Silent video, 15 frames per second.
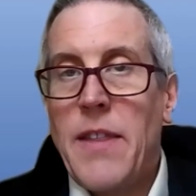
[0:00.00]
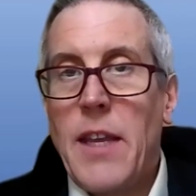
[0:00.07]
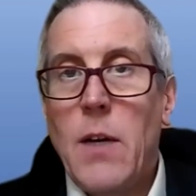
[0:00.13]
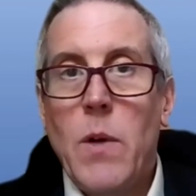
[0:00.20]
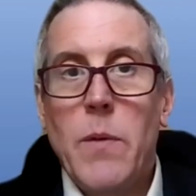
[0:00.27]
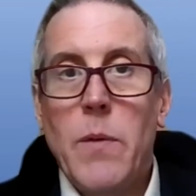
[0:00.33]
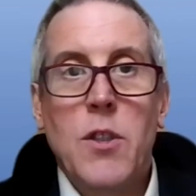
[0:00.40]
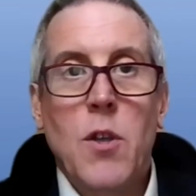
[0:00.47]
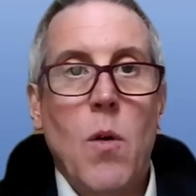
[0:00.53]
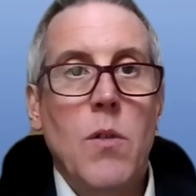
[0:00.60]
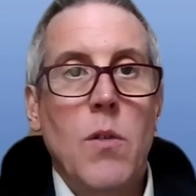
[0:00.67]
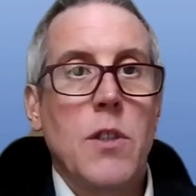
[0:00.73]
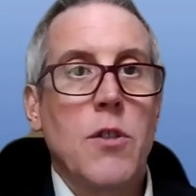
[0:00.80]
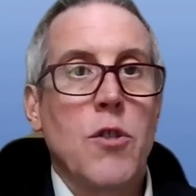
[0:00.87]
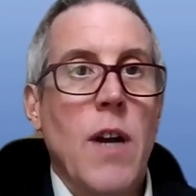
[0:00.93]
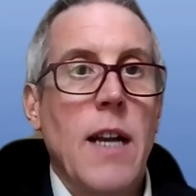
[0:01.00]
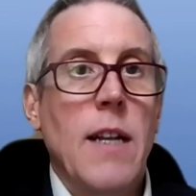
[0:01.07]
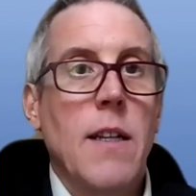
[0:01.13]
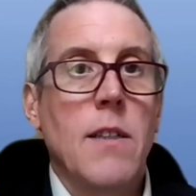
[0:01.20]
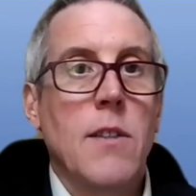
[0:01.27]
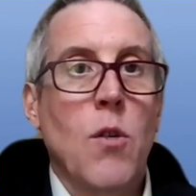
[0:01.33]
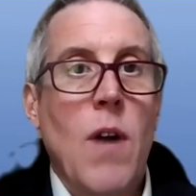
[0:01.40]
I think we were told to try
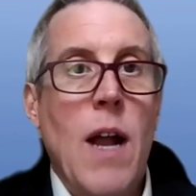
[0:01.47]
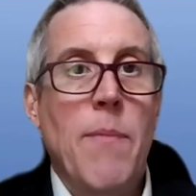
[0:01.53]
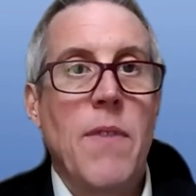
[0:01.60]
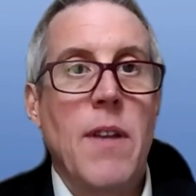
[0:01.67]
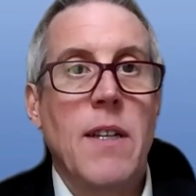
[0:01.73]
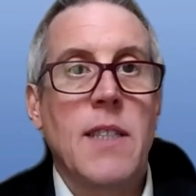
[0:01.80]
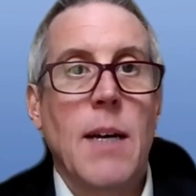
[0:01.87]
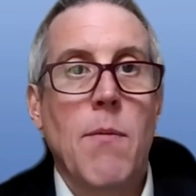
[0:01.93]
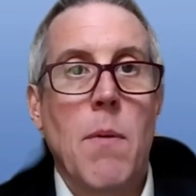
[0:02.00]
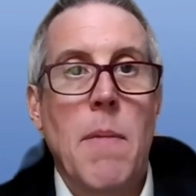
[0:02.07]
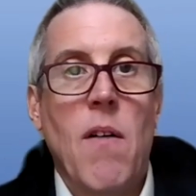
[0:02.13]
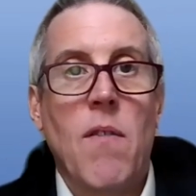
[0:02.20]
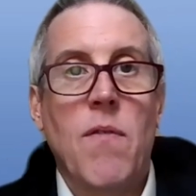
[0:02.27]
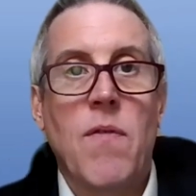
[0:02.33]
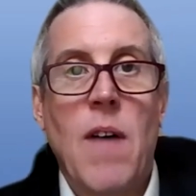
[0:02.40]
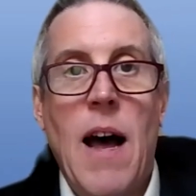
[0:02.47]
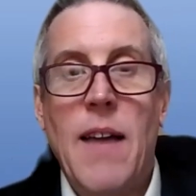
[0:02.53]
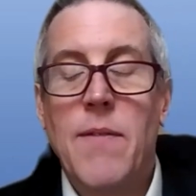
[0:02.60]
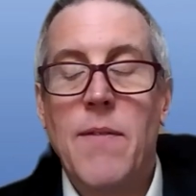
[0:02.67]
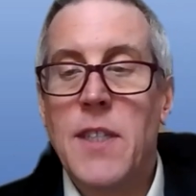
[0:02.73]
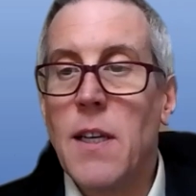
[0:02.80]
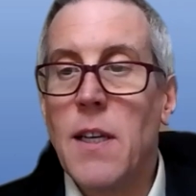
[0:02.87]
to wrap things up about
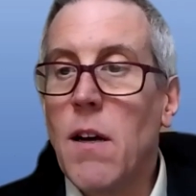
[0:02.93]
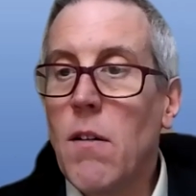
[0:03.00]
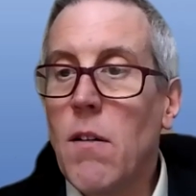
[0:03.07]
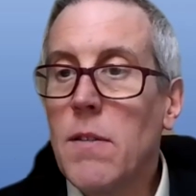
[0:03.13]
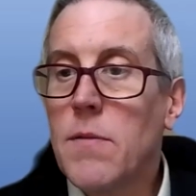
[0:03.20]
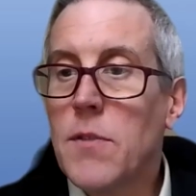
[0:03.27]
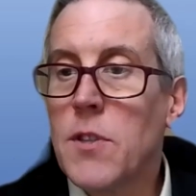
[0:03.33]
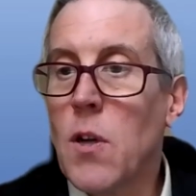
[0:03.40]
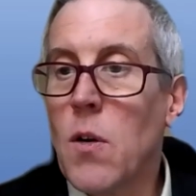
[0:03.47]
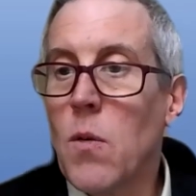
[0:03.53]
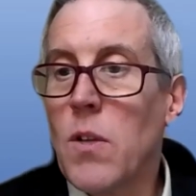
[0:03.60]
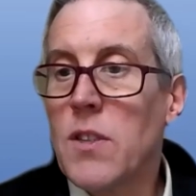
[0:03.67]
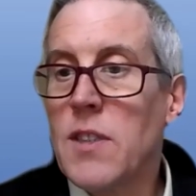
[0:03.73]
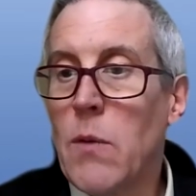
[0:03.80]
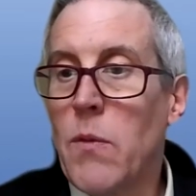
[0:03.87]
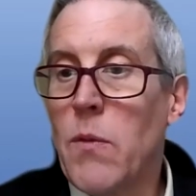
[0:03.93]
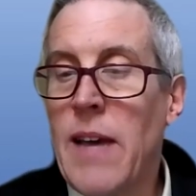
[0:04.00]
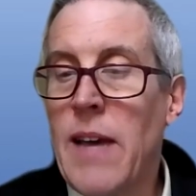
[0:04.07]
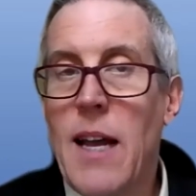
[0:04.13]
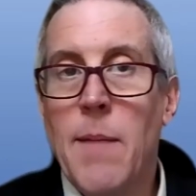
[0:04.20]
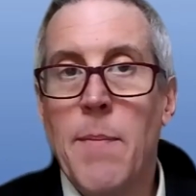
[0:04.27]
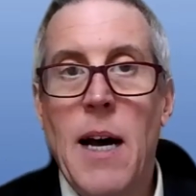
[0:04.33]
5 till. So it looks like we've
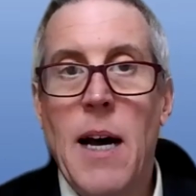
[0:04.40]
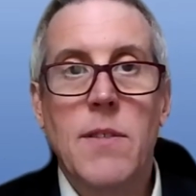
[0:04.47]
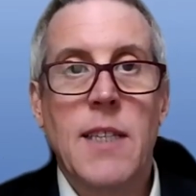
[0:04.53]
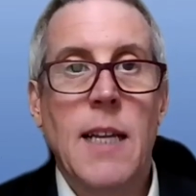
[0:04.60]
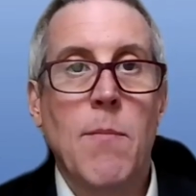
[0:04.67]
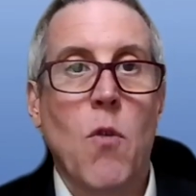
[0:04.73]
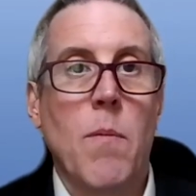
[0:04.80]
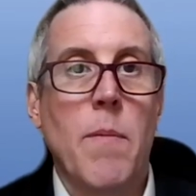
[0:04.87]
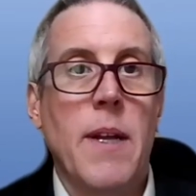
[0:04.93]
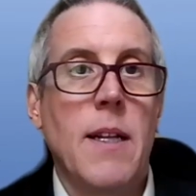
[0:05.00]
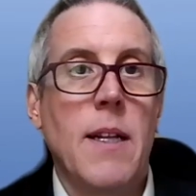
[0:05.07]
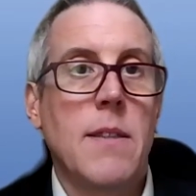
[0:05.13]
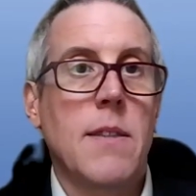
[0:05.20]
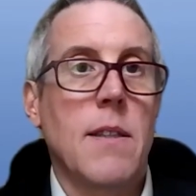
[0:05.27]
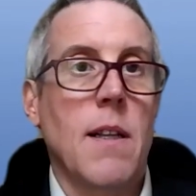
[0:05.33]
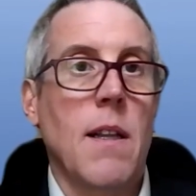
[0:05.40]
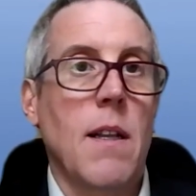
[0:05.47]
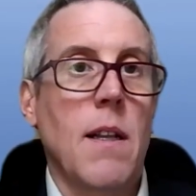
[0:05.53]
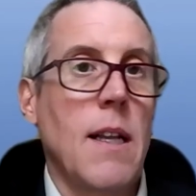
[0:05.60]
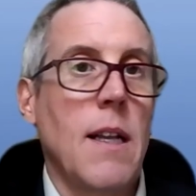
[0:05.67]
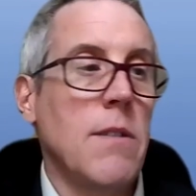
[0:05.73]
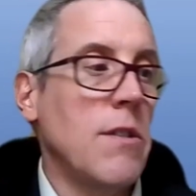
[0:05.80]
got about 10 more minutes, a
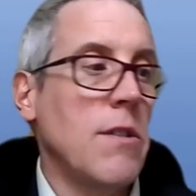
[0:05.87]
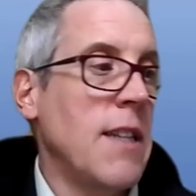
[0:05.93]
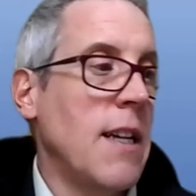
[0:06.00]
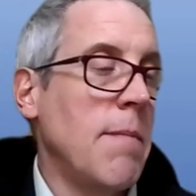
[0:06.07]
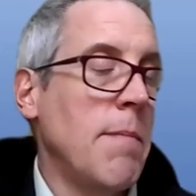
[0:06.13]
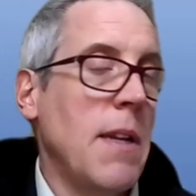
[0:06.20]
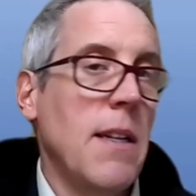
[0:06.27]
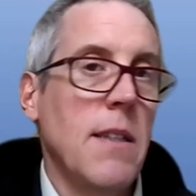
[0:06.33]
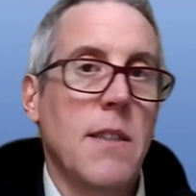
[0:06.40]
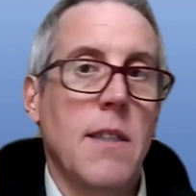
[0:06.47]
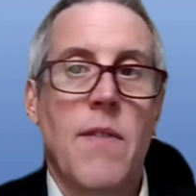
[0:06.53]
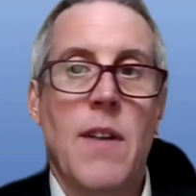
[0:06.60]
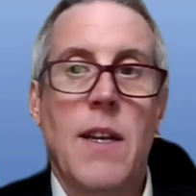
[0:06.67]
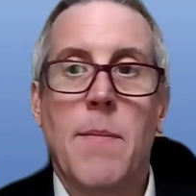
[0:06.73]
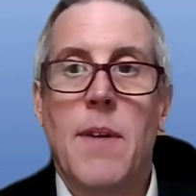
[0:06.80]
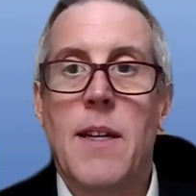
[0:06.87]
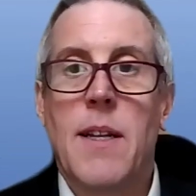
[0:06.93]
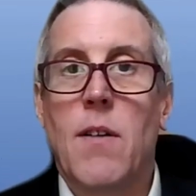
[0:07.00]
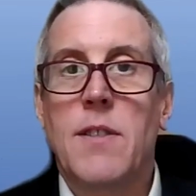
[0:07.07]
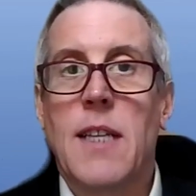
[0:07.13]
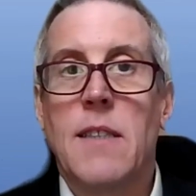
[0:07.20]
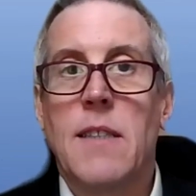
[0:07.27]
little under 10 minutes, if anybody
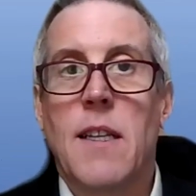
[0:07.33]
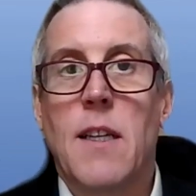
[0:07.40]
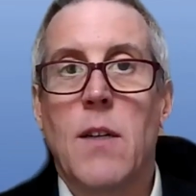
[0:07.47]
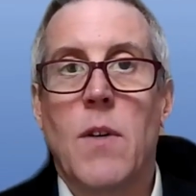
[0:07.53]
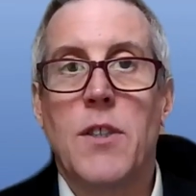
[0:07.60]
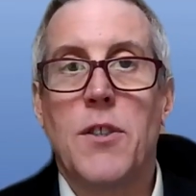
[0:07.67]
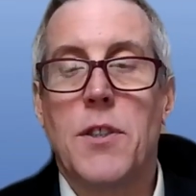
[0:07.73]
else has any